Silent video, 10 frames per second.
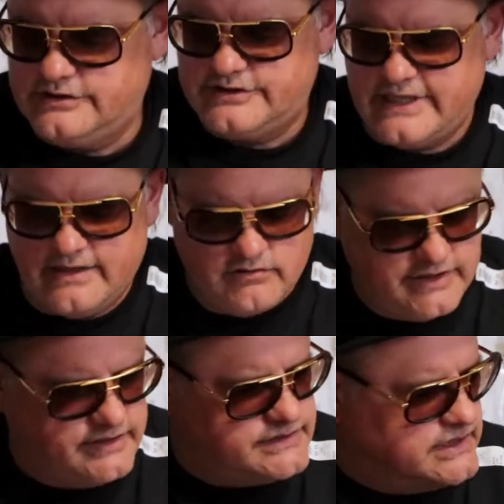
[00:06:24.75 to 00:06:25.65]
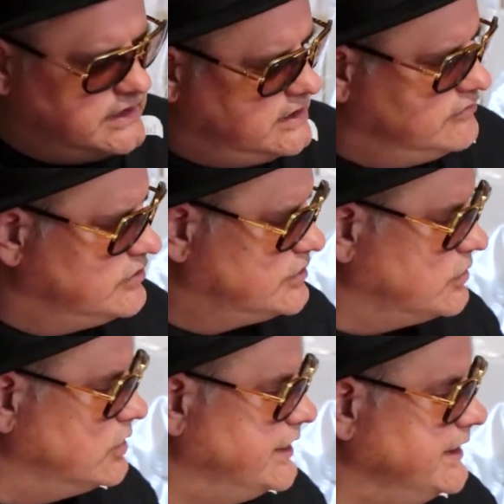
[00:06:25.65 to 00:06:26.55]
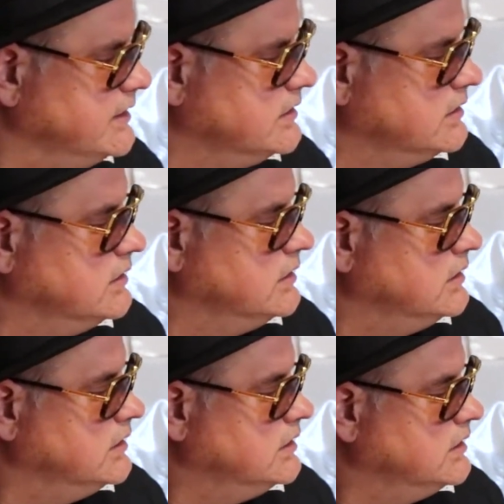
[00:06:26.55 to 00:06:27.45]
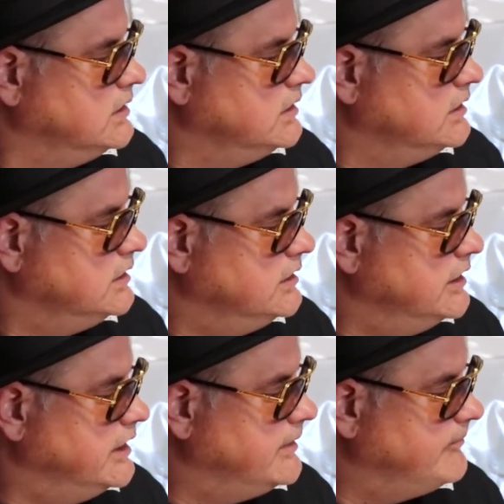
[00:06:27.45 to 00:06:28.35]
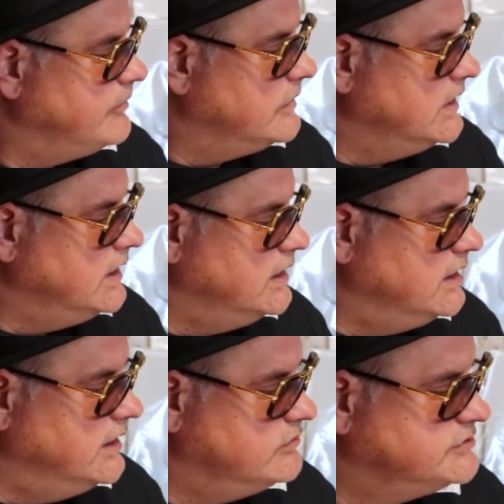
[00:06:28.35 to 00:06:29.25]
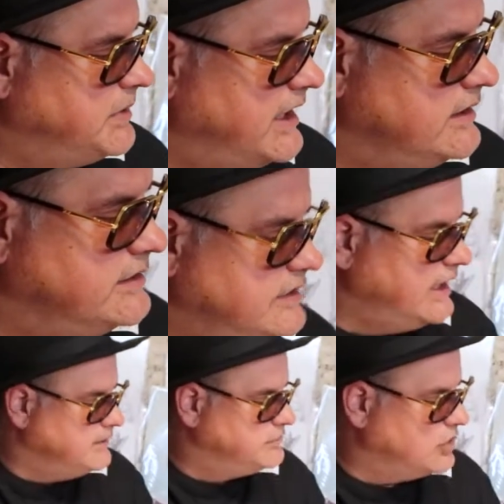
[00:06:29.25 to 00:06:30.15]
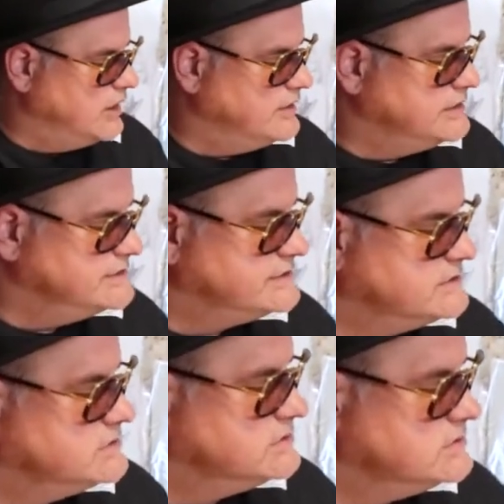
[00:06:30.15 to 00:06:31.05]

sat around as an inventory. Yeah, it was by the Day Brothers.